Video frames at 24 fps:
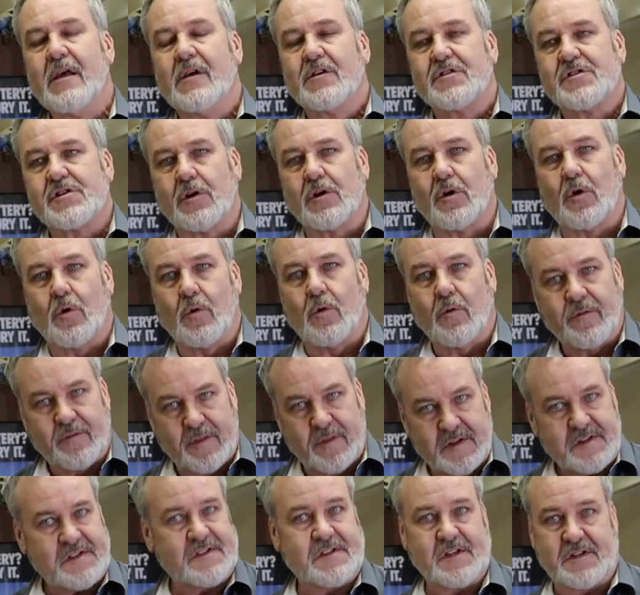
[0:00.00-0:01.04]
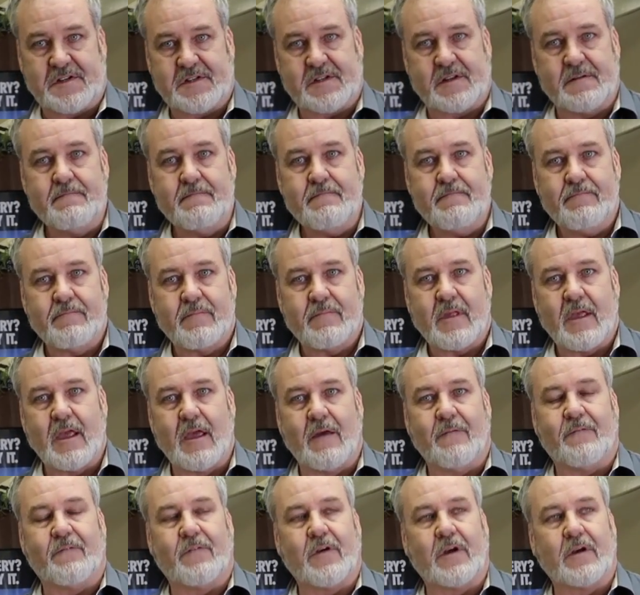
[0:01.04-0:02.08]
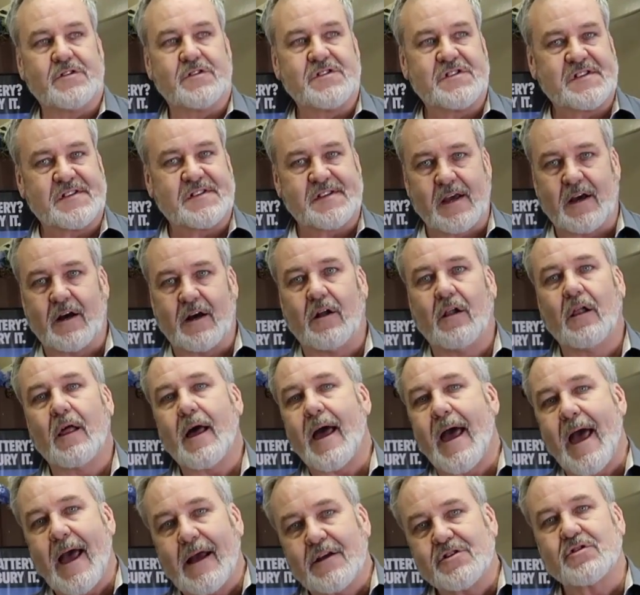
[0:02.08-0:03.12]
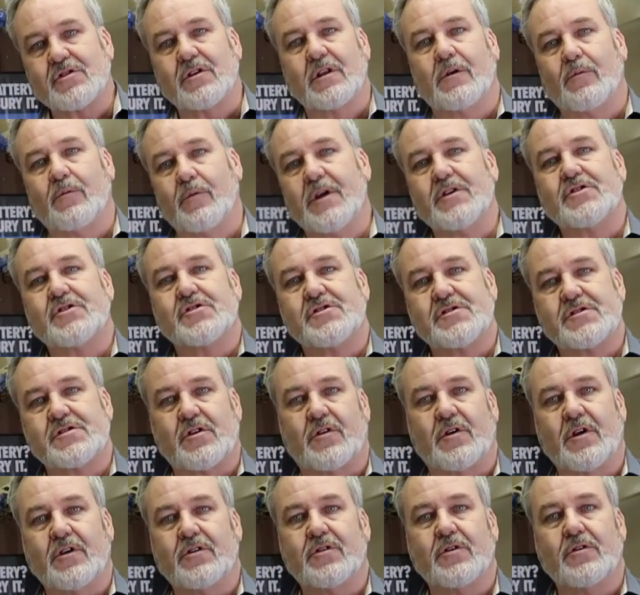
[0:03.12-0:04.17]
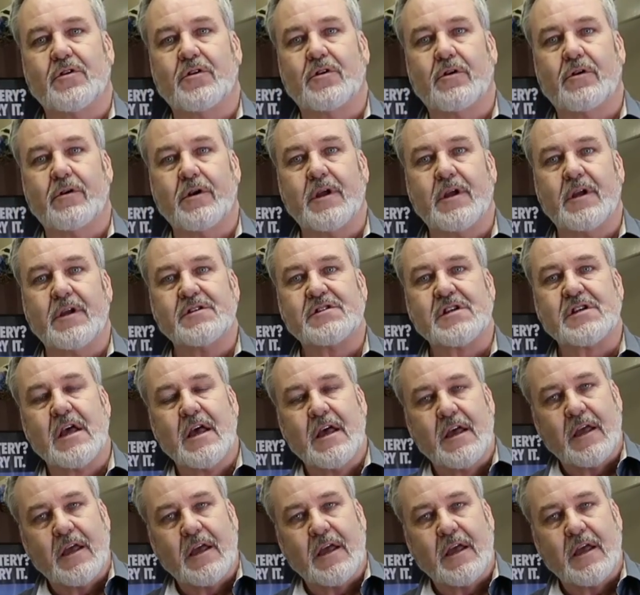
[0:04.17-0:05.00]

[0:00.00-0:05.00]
So this system if a cell actually reaches 32 degrees,